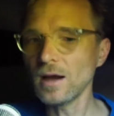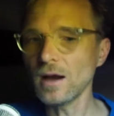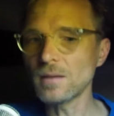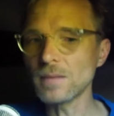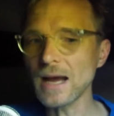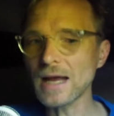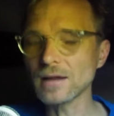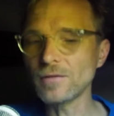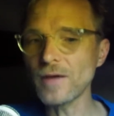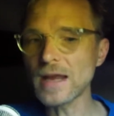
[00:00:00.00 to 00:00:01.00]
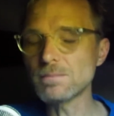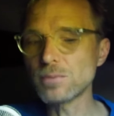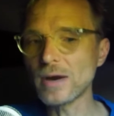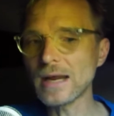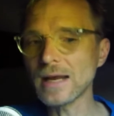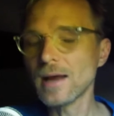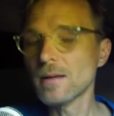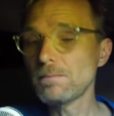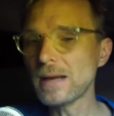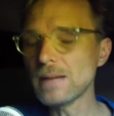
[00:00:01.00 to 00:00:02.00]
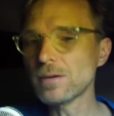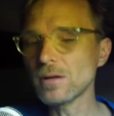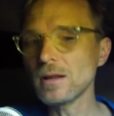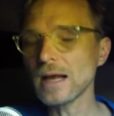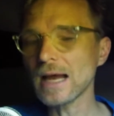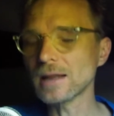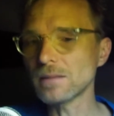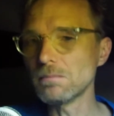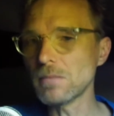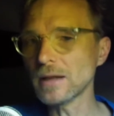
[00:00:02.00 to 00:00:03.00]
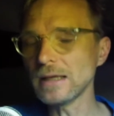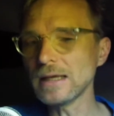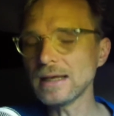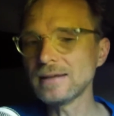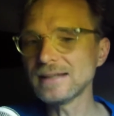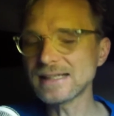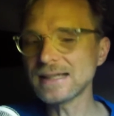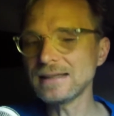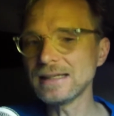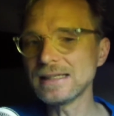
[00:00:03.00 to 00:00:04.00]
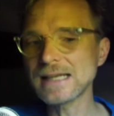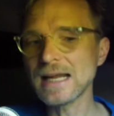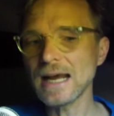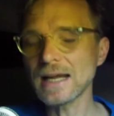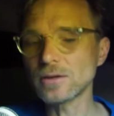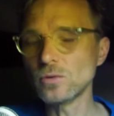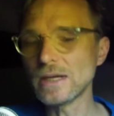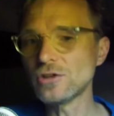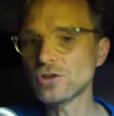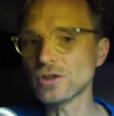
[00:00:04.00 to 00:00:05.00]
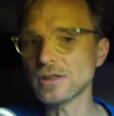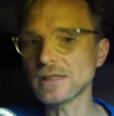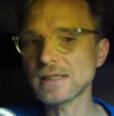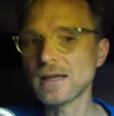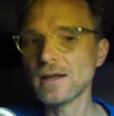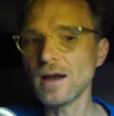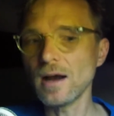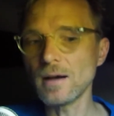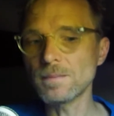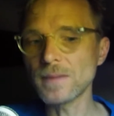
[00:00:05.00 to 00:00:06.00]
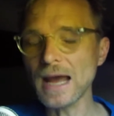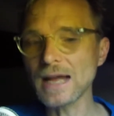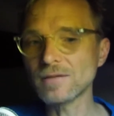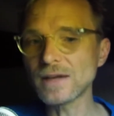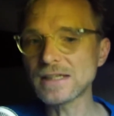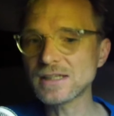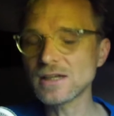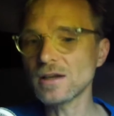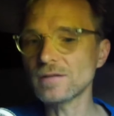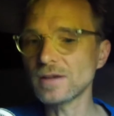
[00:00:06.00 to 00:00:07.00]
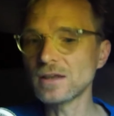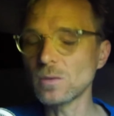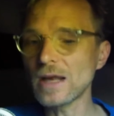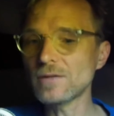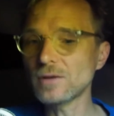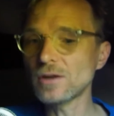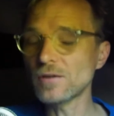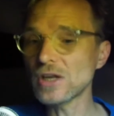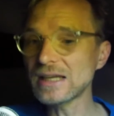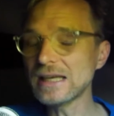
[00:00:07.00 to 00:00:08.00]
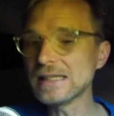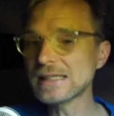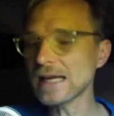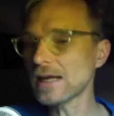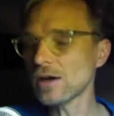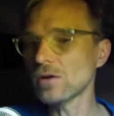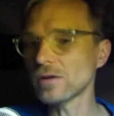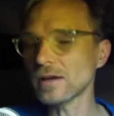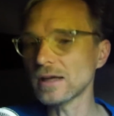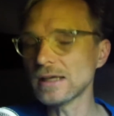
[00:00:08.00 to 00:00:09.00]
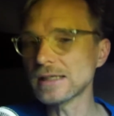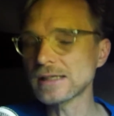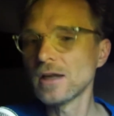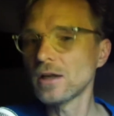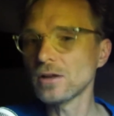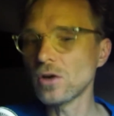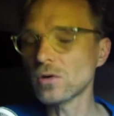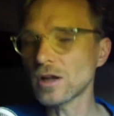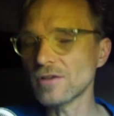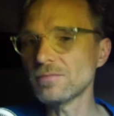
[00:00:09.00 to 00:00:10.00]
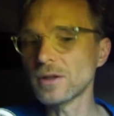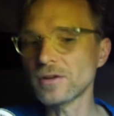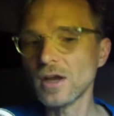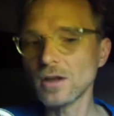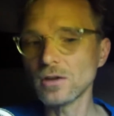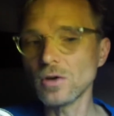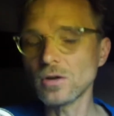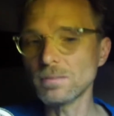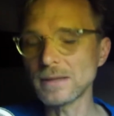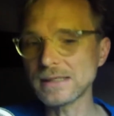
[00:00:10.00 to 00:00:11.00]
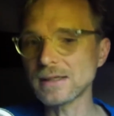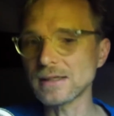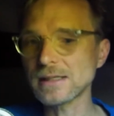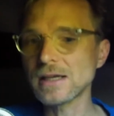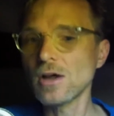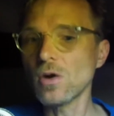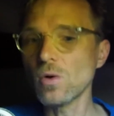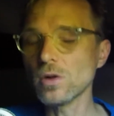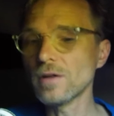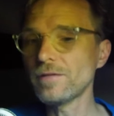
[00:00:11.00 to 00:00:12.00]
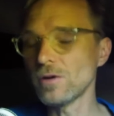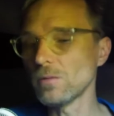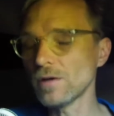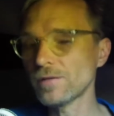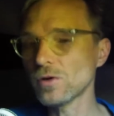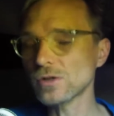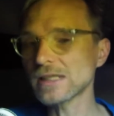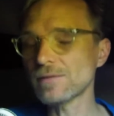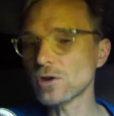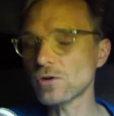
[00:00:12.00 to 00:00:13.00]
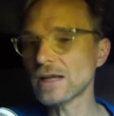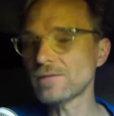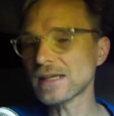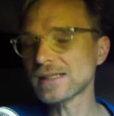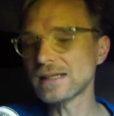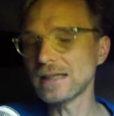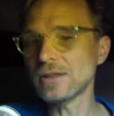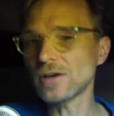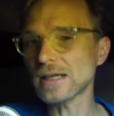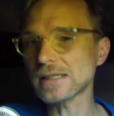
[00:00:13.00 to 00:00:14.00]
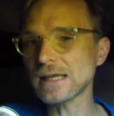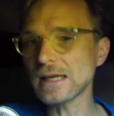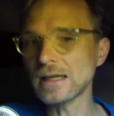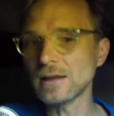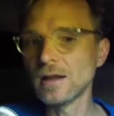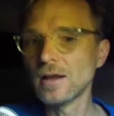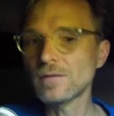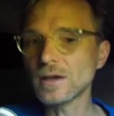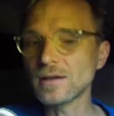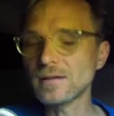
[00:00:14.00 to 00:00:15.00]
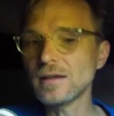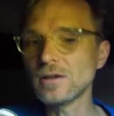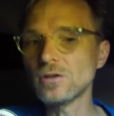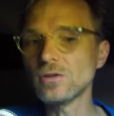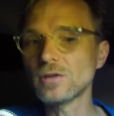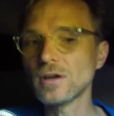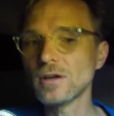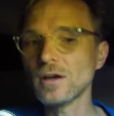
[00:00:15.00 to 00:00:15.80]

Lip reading: and they bring people and money into cities and regions, and they serve in a way, their key stakeholder is local government, local business, all of whom, of course, have a great vested interest in the continued